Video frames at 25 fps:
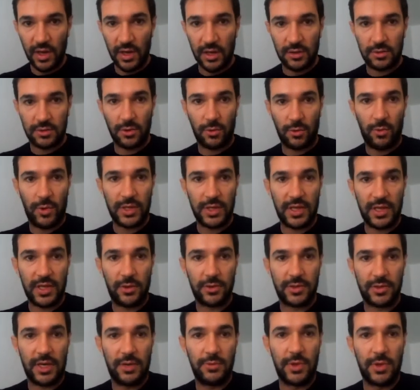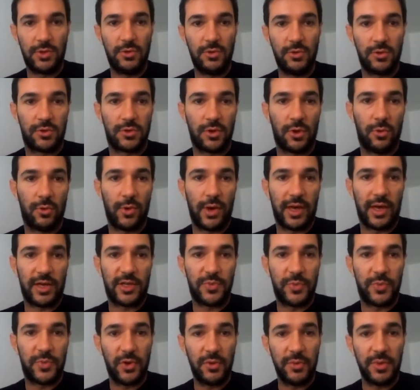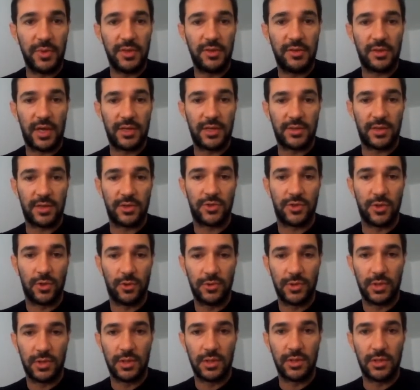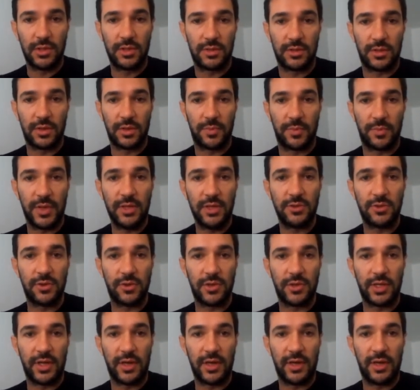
So what else can we do? So experiments, as I showed in this picture,